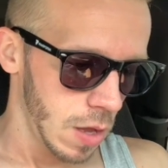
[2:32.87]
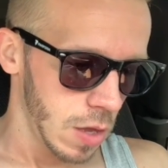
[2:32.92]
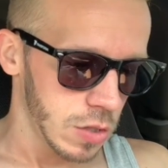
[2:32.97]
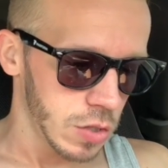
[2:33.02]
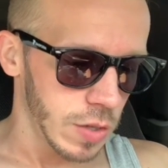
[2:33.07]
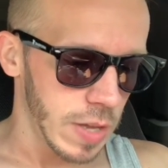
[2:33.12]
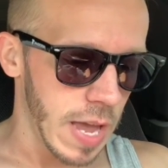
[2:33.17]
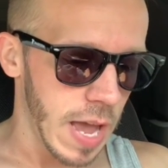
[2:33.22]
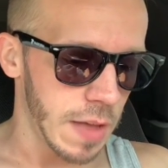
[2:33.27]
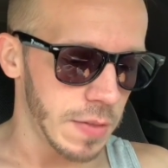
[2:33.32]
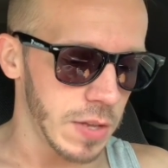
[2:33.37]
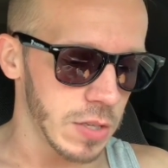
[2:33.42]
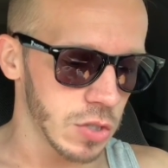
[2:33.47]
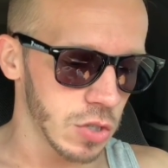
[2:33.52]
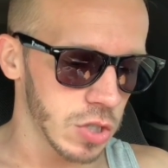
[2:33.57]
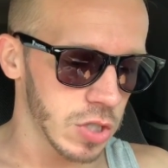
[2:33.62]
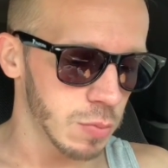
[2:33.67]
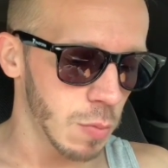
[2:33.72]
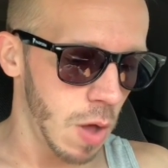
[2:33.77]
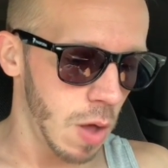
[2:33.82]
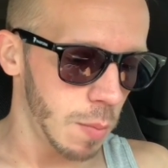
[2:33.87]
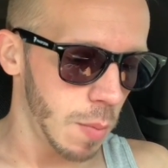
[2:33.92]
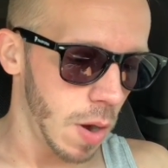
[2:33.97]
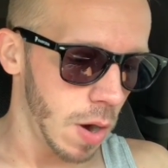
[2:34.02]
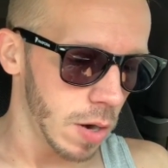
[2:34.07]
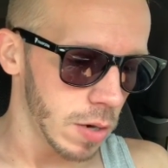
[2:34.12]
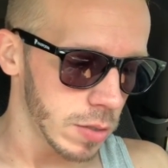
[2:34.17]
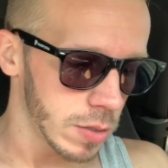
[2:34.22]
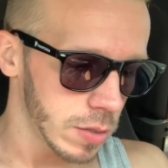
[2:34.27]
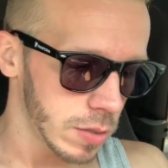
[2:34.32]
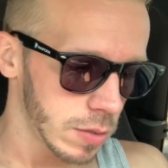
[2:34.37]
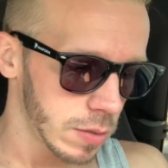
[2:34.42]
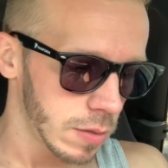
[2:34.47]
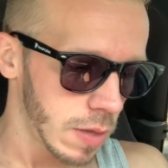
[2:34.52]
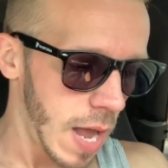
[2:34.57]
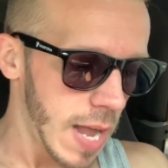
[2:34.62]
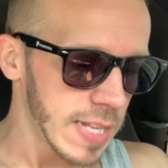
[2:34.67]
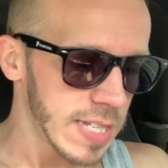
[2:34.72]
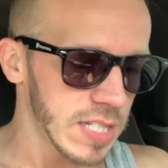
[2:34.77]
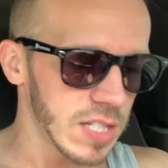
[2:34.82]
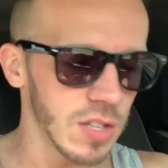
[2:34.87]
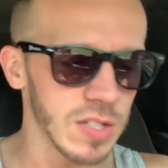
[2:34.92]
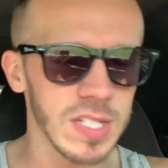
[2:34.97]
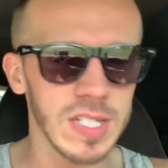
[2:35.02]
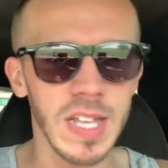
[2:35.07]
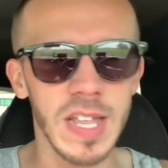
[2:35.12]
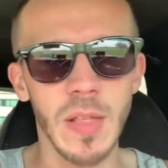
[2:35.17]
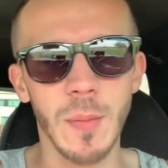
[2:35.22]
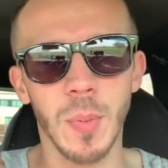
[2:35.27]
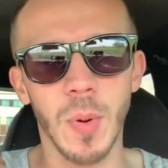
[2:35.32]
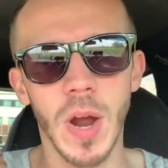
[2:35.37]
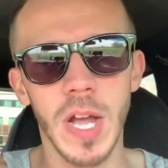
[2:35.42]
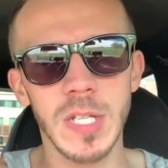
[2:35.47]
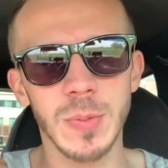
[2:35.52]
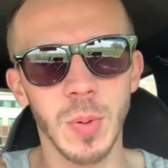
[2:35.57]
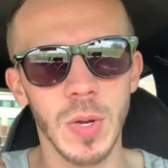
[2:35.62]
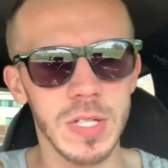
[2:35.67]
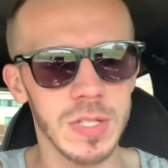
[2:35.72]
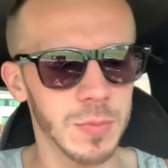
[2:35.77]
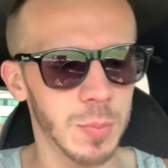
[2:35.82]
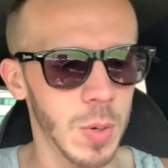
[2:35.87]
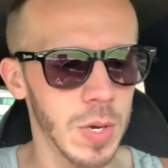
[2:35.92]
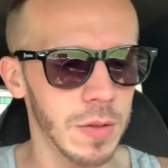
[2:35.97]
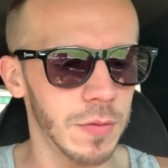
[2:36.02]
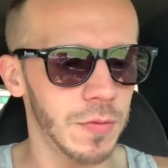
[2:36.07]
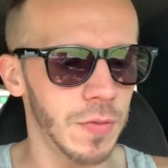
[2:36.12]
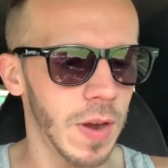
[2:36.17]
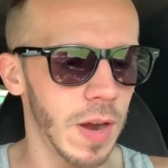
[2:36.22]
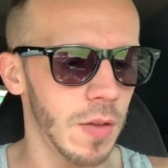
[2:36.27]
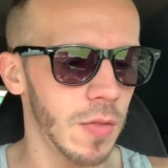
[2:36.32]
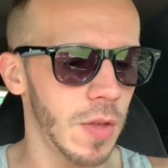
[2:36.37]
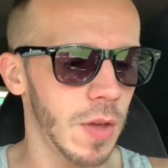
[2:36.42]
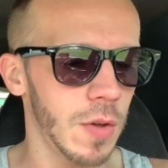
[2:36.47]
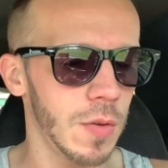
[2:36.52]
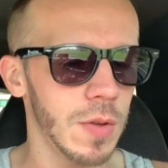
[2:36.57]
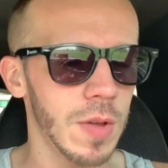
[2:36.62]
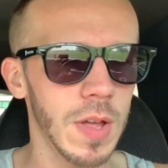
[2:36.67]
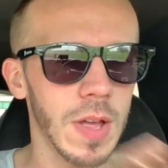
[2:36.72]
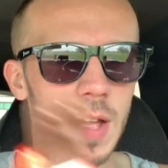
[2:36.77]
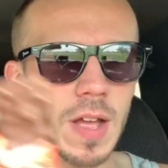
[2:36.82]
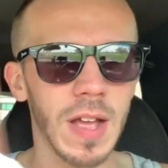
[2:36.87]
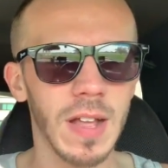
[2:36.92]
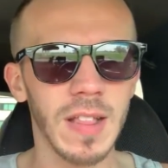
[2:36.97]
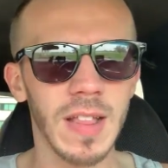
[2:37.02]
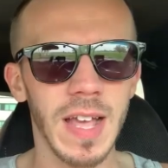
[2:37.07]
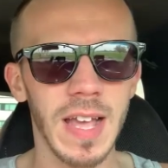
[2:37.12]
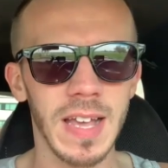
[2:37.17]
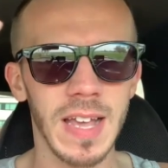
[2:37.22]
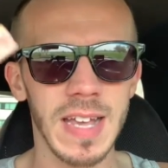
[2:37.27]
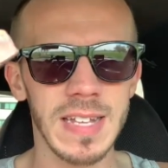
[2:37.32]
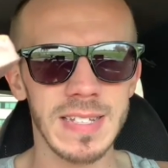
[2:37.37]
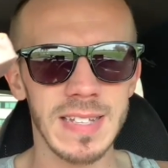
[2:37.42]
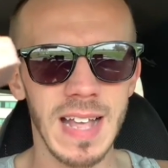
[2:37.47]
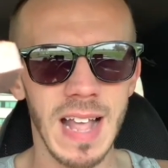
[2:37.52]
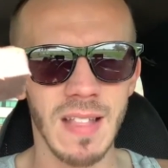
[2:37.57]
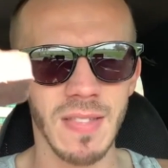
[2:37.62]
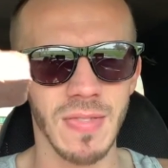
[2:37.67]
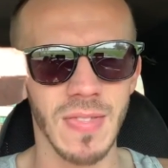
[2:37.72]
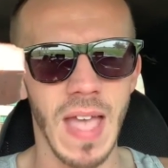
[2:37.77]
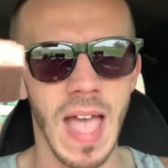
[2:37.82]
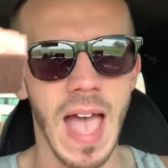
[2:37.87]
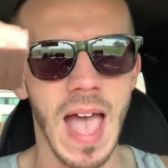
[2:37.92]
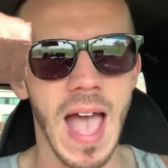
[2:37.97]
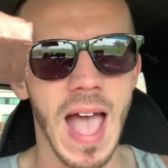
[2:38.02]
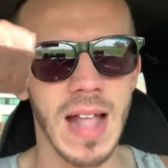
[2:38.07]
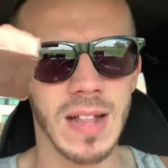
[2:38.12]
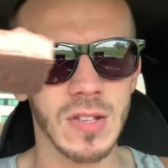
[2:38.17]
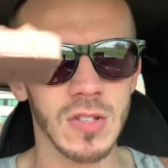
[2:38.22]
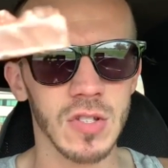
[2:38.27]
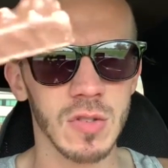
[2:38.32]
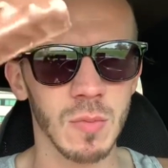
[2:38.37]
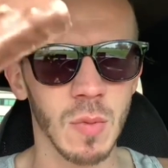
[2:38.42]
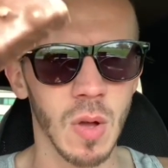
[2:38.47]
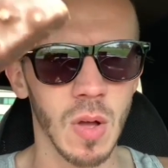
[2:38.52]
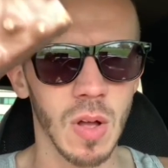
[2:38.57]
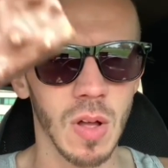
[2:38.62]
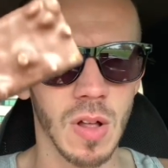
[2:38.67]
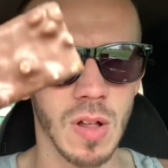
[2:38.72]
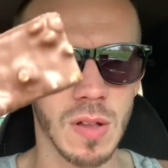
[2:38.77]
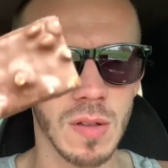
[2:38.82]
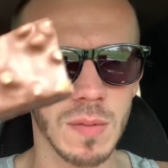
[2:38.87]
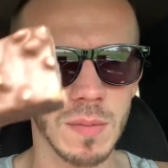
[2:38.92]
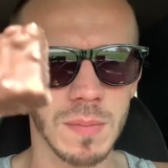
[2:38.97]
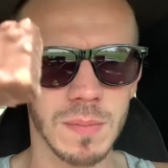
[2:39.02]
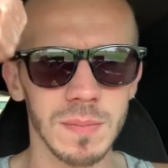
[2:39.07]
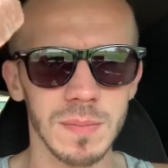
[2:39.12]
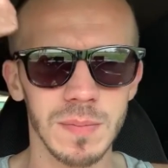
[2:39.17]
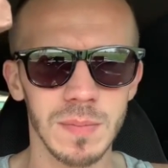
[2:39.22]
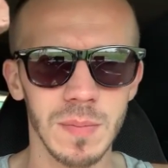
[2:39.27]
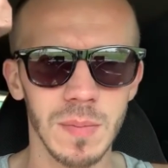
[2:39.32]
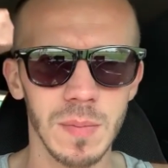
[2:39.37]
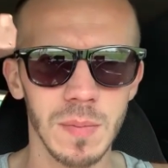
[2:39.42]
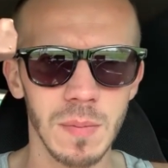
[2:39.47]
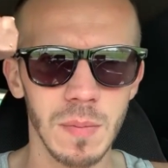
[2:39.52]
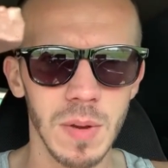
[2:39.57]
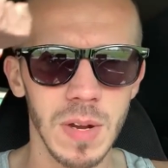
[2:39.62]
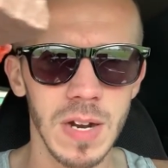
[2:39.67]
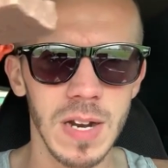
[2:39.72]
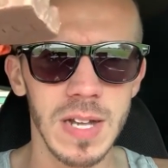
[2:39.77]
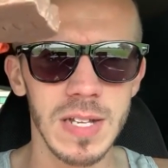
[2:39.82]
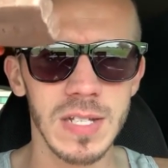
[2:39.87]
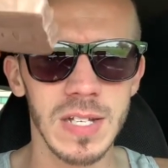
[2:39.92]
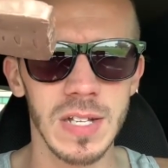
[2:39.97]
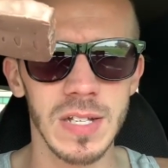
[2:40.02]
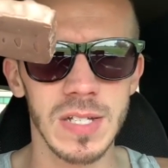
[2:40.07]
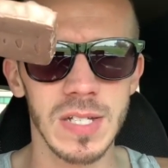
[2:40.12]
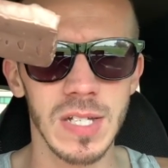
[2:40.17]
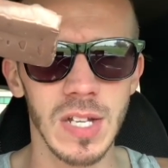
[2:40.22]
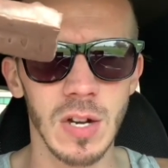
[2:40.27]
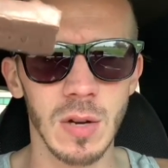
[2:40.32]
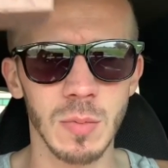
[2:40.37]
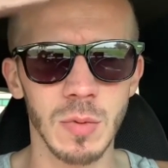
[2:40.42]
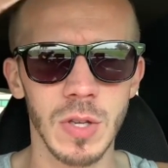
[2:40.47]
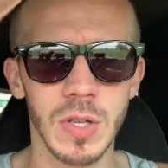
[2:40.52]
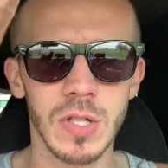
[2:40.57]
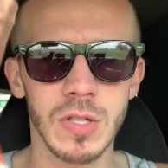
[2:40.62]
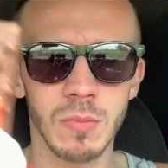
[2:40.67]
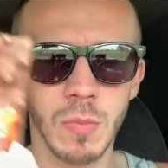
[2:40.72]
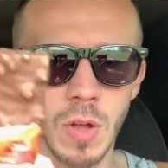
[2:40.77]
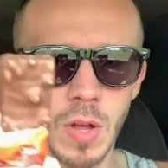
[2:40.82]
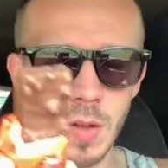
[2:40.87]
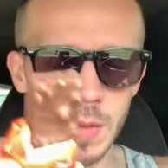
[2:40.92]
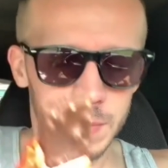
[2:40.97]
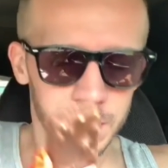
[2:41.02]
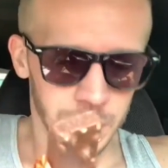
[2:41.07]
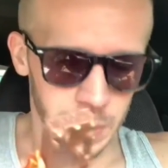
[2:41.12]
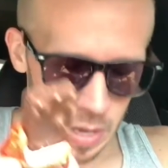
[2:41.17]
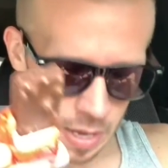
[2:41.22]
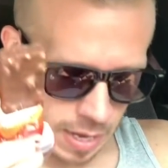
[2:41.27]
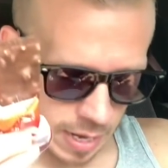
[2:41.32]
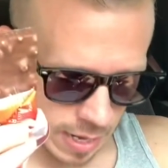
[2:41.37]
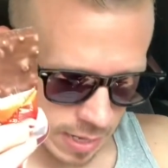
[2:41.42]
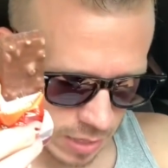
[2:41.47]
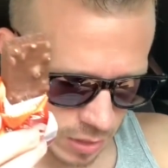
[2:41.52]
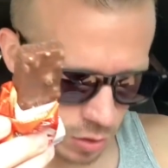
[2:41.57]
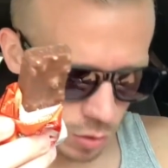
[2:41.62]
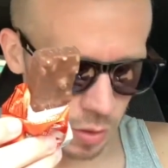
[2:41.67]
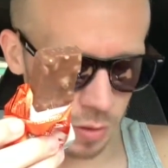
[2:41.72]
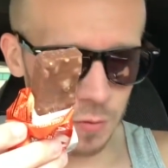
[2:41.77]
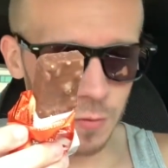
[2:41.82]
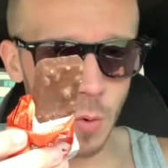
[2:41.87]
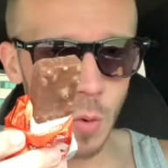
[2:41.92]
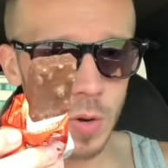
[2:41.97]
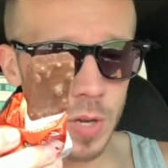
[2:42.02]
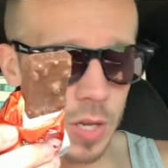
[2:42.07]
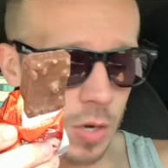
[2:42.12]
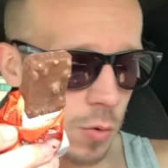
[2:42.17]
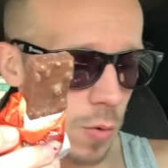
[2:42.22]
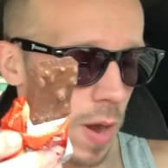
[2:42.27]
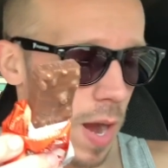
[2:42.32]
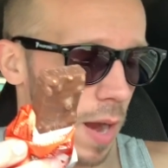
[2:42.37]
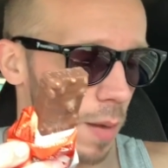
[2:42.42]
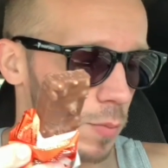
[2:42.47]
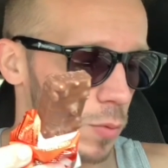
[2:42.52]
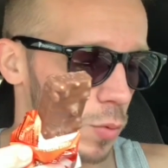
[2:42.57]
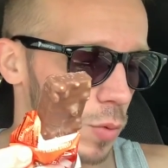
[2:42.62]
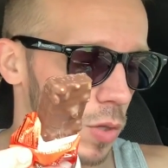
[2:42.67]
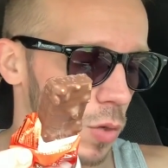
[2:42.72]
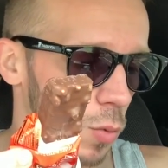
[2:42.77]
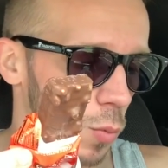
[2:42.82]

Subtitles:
So yeah, these are small bars. I'd still say the price point's pretty fair though. Like, it's not that small. But it is considerably small. It is only 40 grams when you